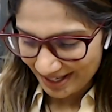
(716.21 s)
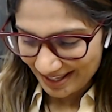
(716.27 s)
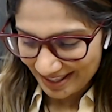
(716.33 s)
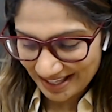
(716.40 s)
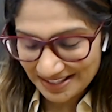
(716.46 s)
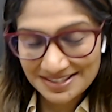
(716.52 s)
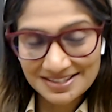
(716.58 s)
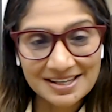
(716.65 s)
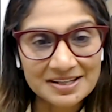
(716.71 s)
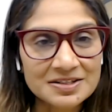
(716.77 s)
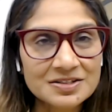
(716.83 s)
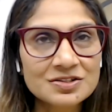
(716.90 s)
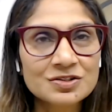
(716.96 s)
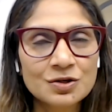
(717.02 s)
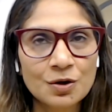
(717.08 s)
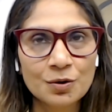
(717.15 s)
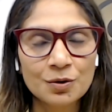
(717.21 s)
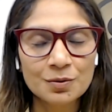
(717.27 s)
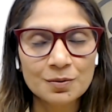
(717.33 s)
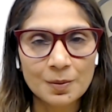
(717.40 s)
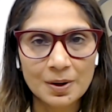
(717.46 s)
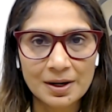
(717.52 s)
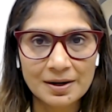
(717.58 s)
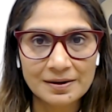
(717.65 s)
that's
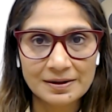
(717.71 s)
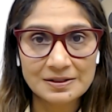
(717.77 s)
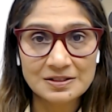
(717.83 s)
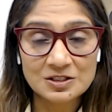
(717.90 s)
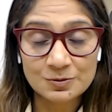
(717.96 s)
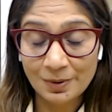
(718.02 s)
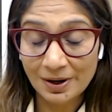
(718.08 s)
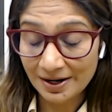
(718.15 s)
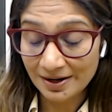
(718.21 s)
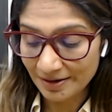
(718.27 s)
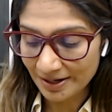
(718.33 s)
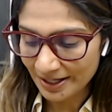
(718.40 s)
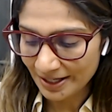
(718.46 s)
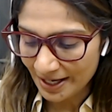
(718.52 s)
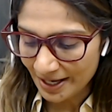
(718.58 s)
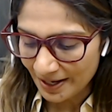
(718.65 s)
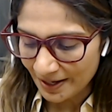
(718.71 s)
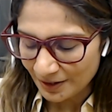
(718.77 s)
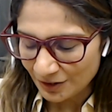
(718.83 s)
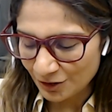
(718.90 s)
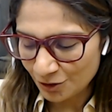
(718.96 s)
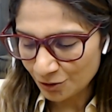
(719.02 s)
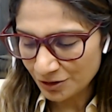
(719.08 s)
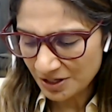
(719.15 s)
so inspiring.
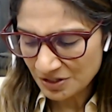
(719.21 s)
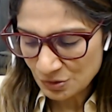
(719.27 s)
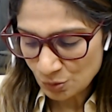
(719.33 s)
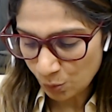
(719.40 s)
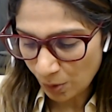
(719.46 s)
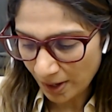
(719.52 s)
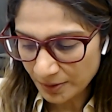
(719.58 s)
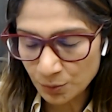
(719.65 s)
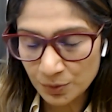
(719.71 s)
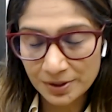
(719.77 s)
There's one